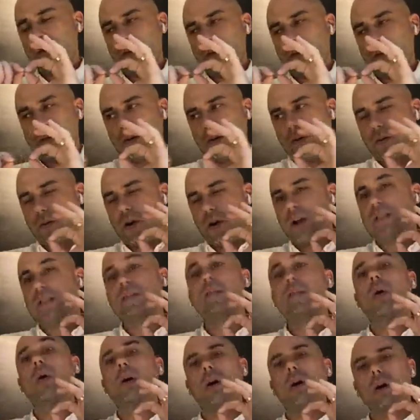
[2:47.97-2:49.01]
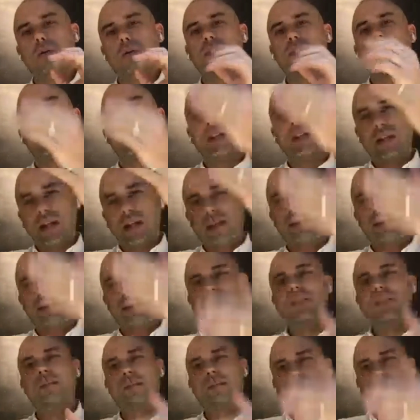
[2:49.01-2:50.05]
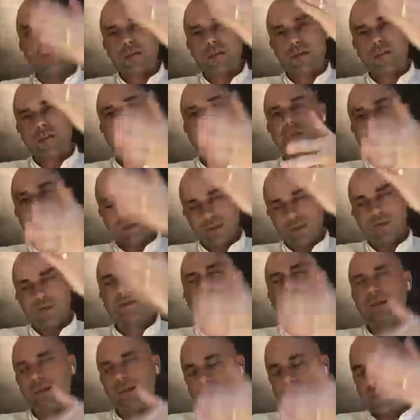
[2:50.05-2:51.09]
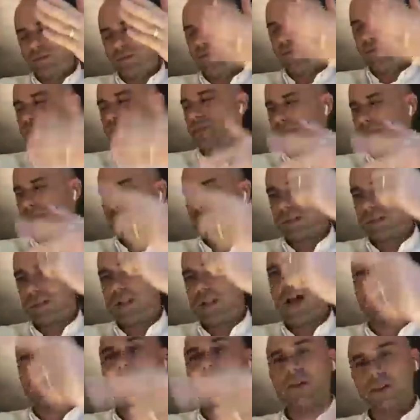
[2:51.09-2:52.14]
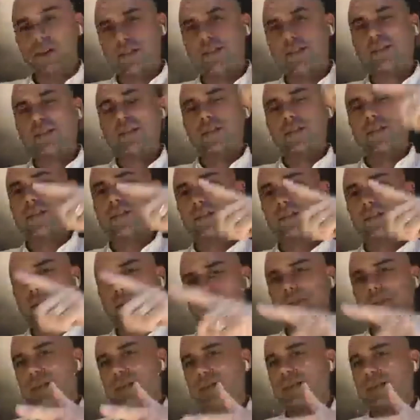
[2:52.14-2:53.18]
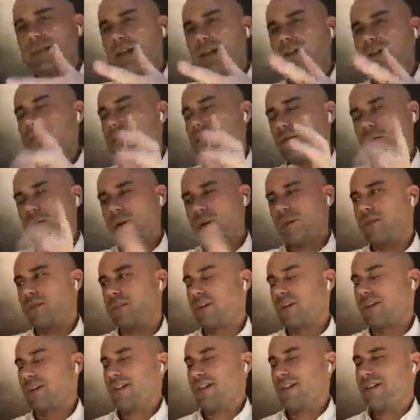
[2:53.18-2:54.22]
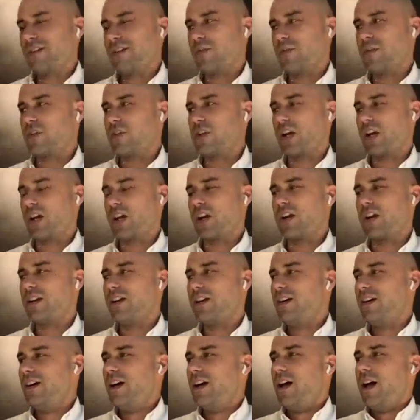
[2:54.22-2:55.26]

little crossbar, which connects the first, the sliders, the sleds or whatever of the chair.